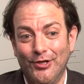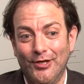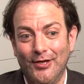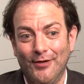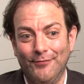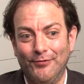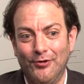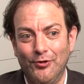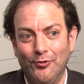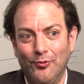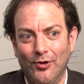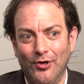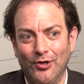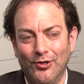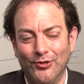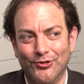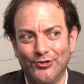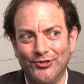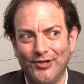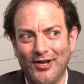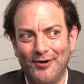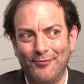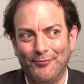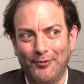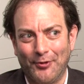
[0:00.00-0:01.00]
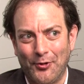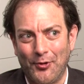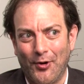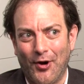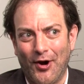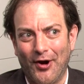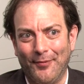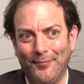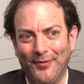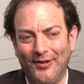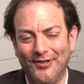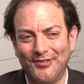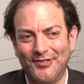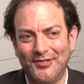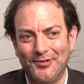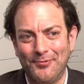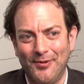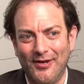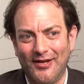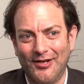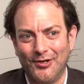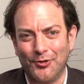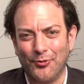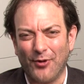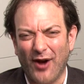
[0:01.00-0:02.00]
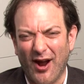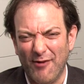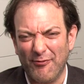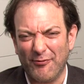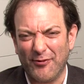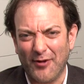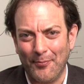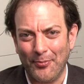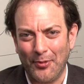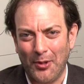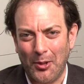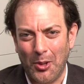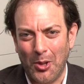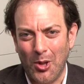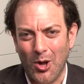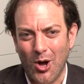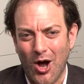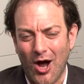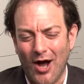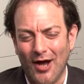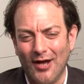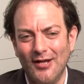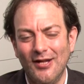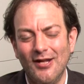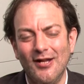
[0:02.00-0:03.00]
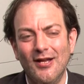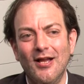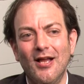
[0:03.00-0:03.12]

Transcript: if you will, set of requirements that we can derive from the law.